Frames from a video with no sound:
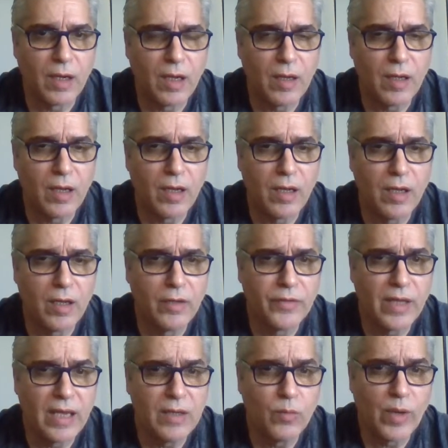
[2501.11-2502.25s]

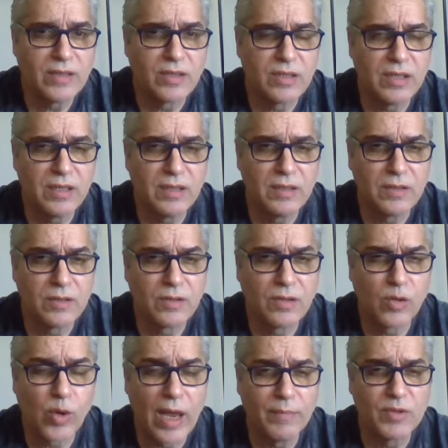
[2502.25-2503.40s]
the NYC
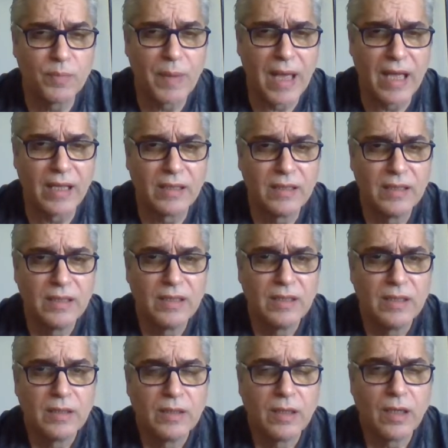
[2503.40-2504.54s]
Crime Spot
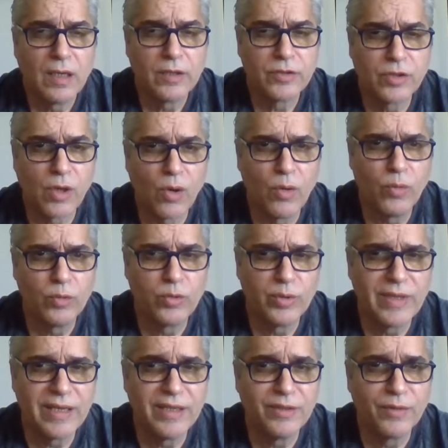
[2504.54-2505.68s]
show
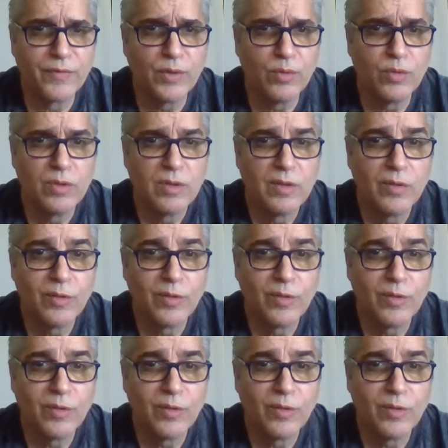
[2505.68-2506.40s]
doing the interview,